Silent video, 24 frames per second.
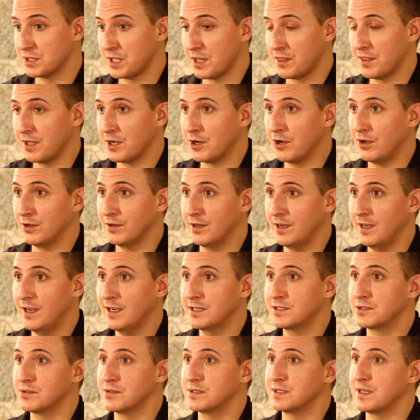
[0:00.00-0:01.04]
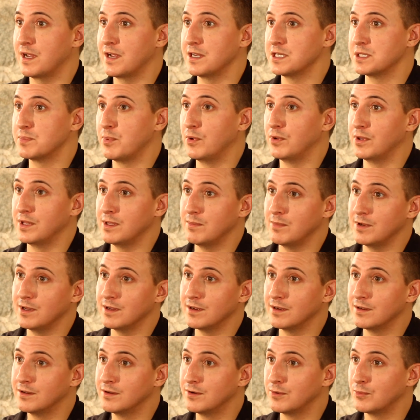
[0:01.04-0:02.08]
a thing called exercise
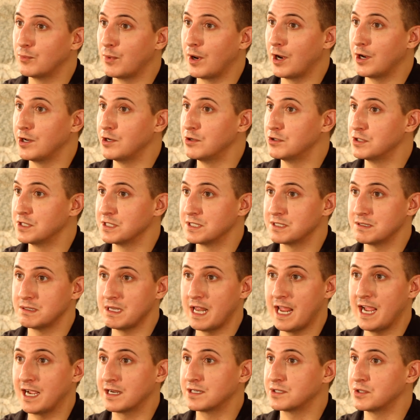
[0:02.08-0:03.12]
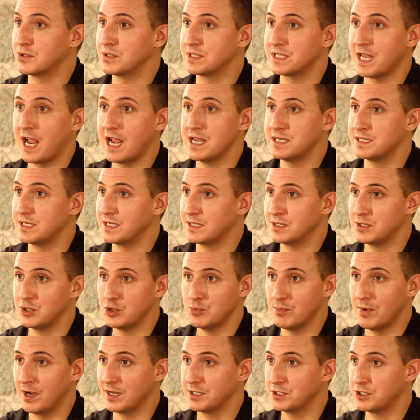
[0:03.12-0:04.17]
bulimia, where you're just exercising
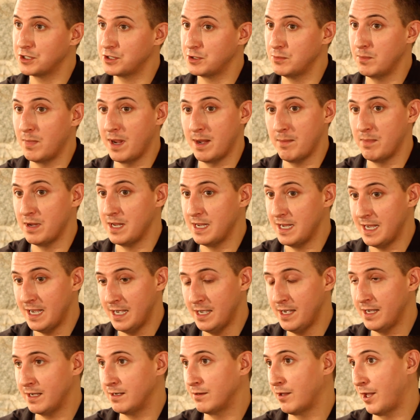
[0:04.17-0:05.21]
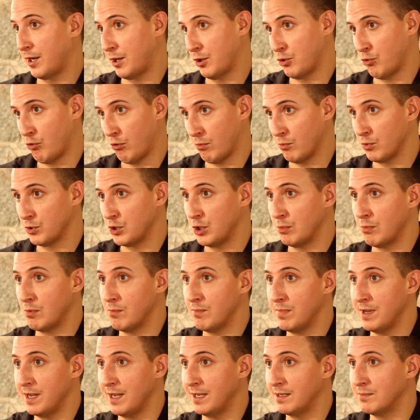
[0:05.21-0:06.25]
too much. You may be eating like a normal
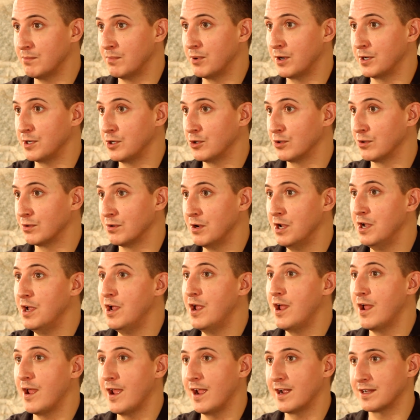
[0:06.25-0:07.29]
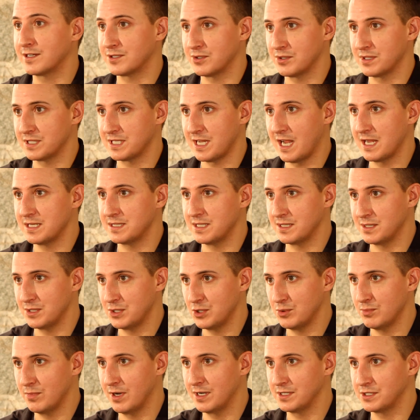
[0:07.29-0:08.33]
human being, but you're exercising
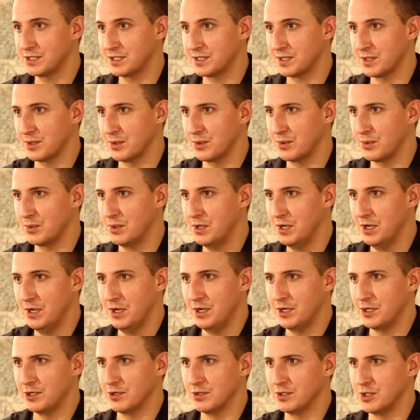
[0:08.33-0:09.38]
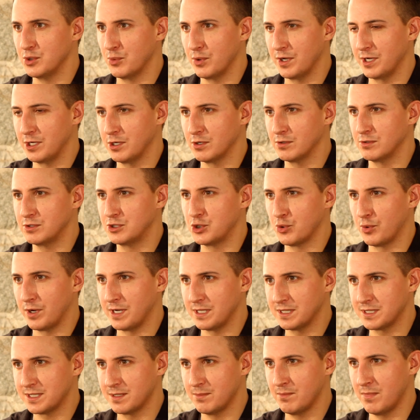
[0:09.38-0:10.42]
too much, so you're doing your
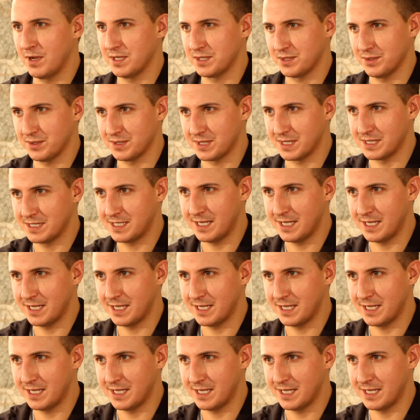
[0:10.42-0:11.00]
joints and muscles and